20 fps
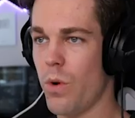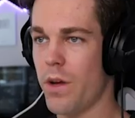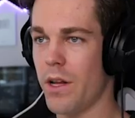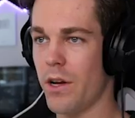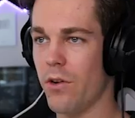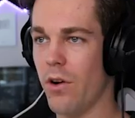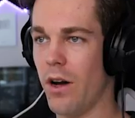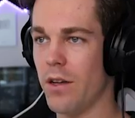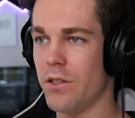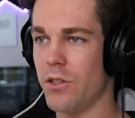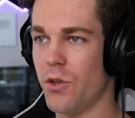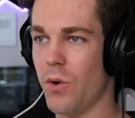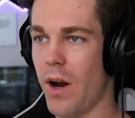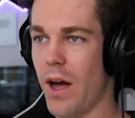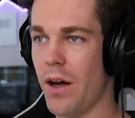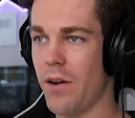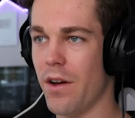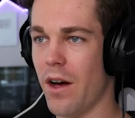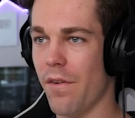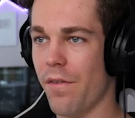We can cross
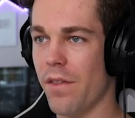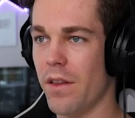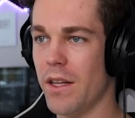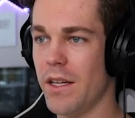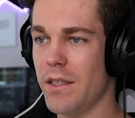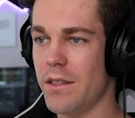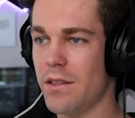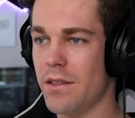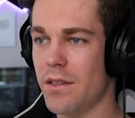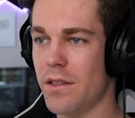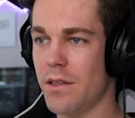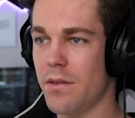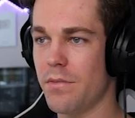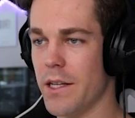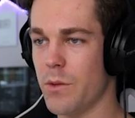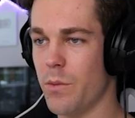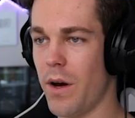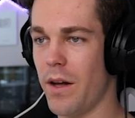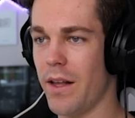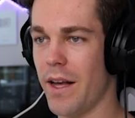Drowned off the list,
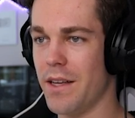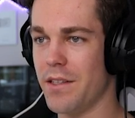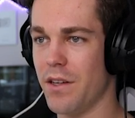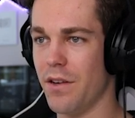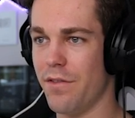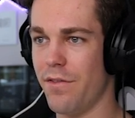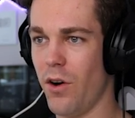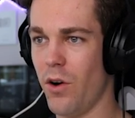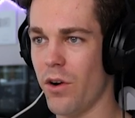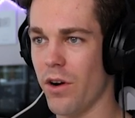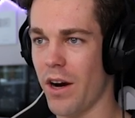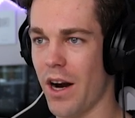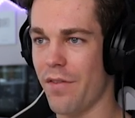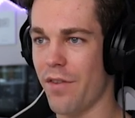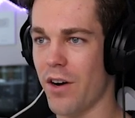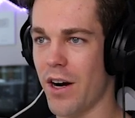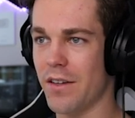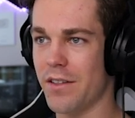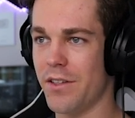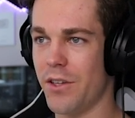as well as Evoker. I
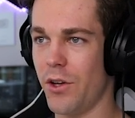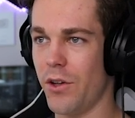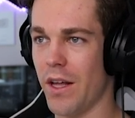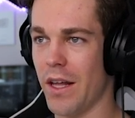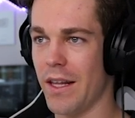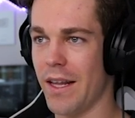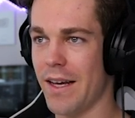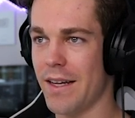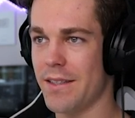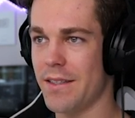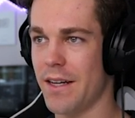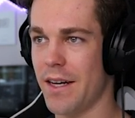forgot to do that last